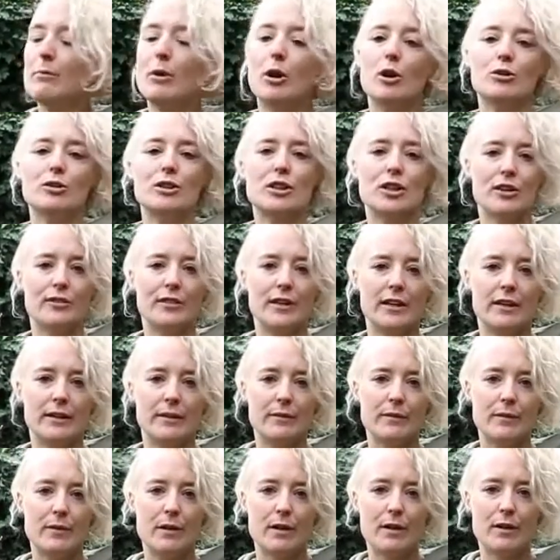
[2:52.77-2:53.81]
mulch
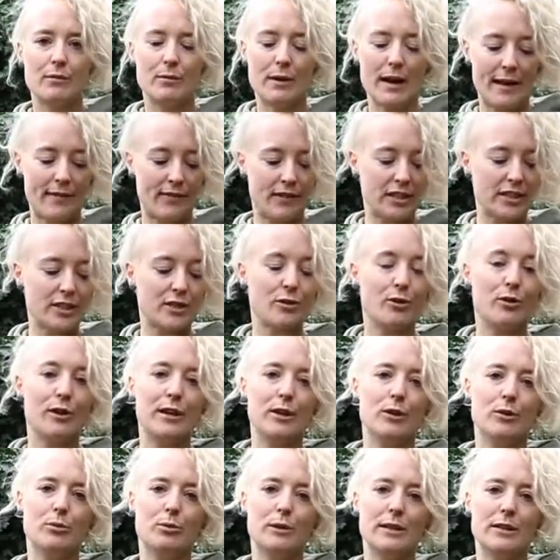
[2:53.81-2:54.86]
around the
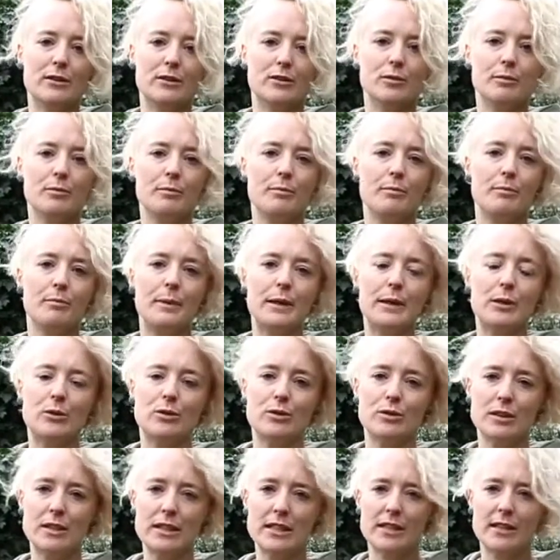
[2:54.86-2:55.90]
soil will
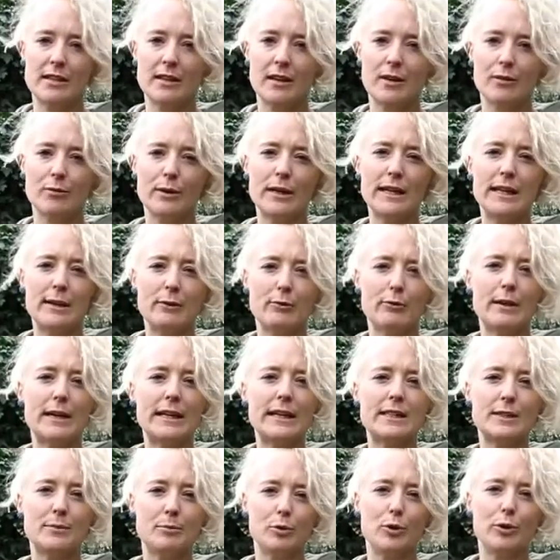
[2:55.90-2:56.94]
build a really
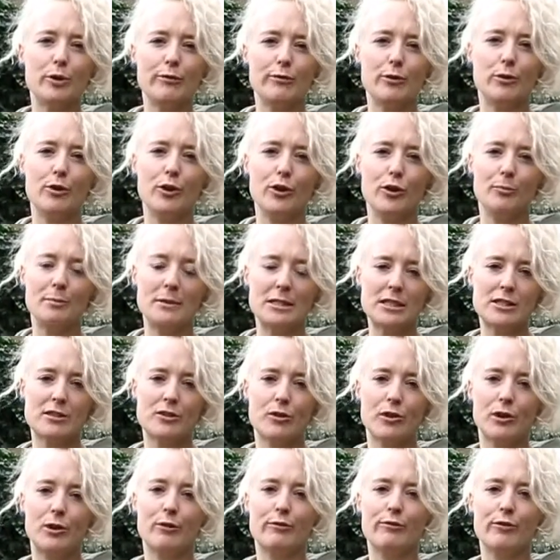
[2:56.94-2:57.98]
rich, beautiful humus
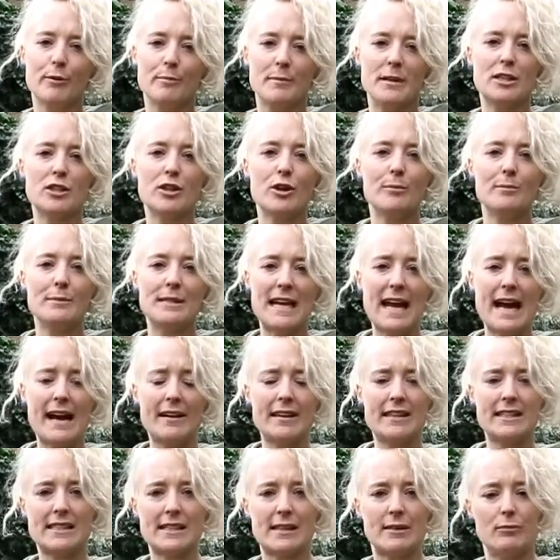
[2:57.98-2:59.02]
soil from the top down
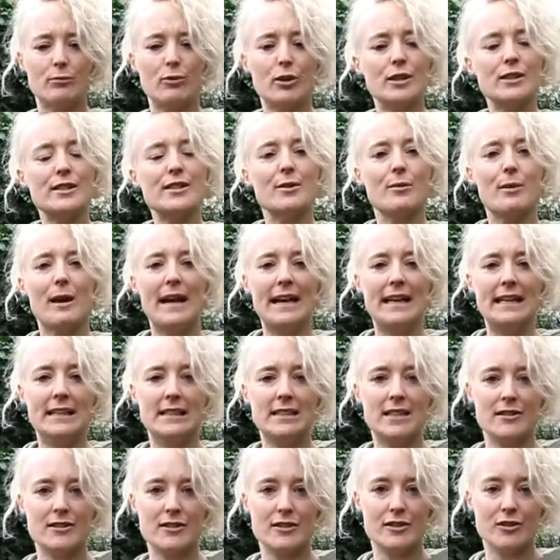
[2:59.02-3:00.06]
as it rots away
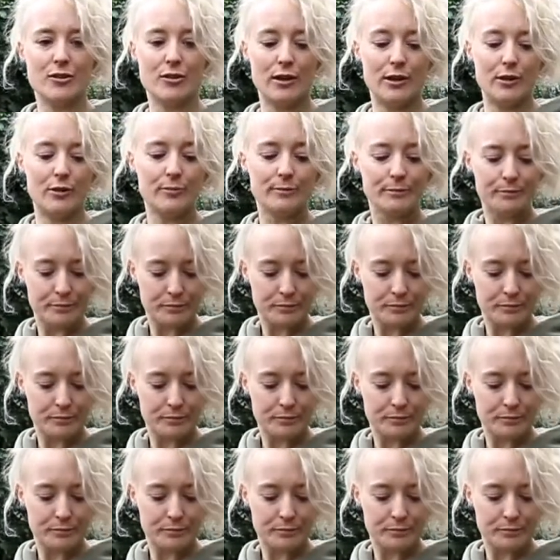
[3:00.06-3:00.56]
into the soil,